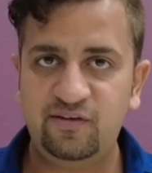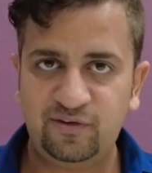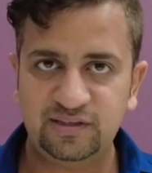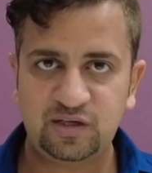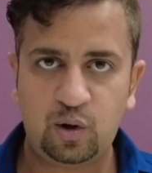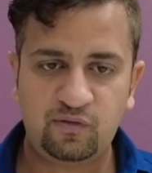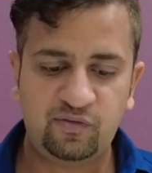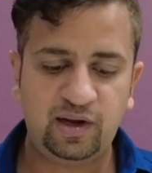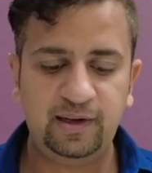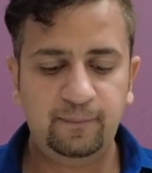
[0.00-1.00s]
the first log
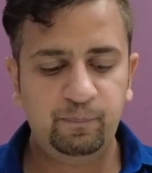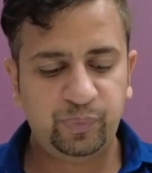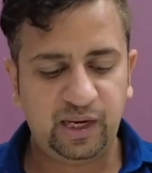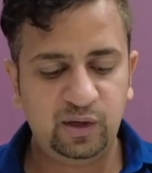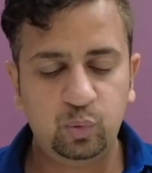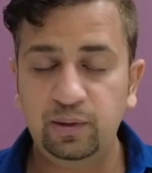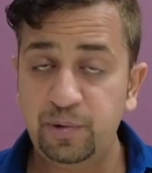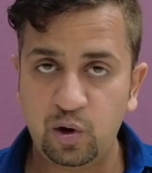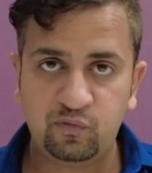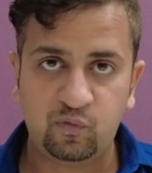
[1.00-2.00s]
file, it will
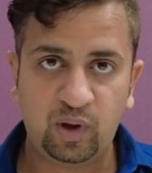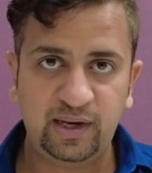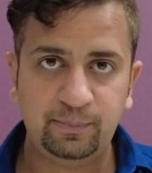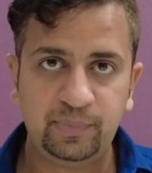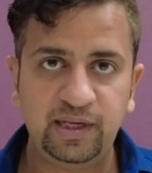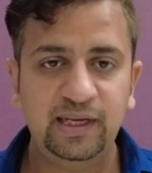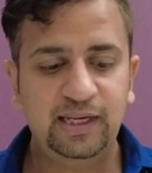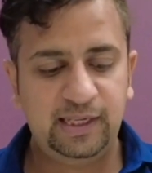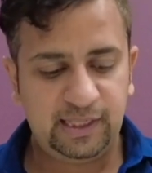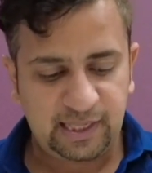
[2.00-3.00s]
be of 1 MB.
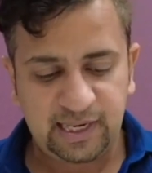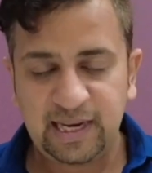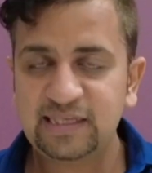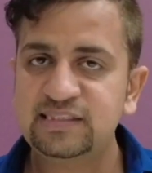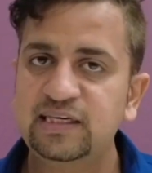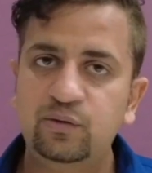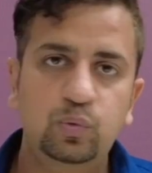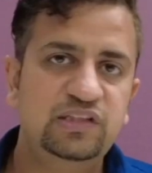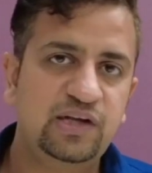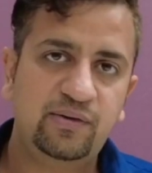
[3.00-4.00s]
Next, it
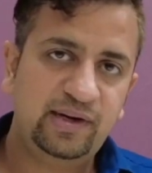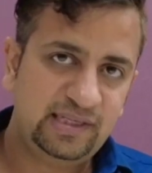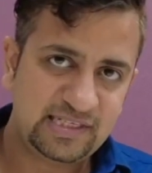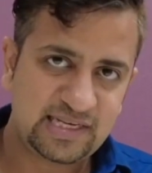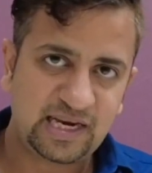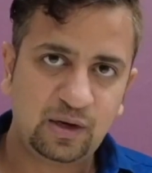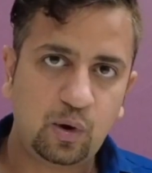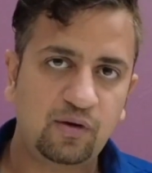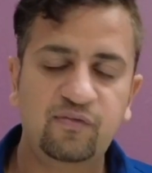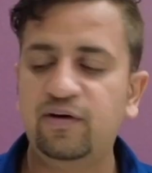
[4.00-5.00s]
will generate the second
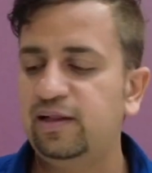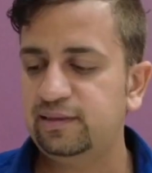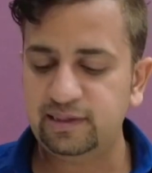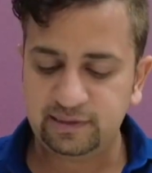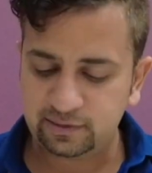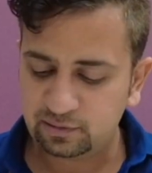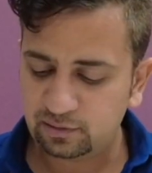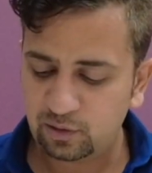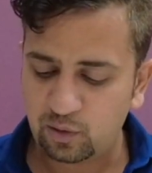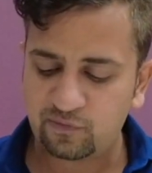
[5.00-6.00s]
log file, then the
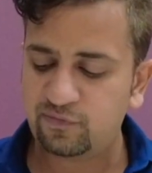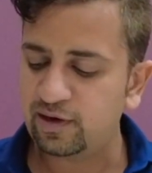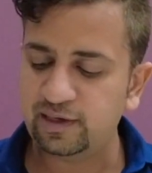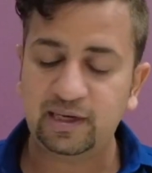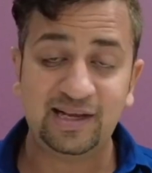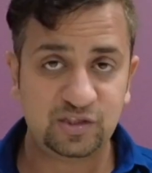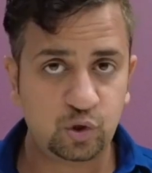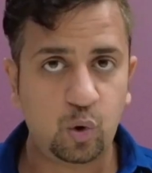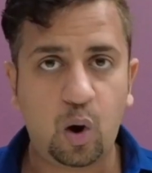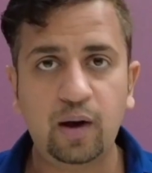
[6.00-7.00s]
third log file, and so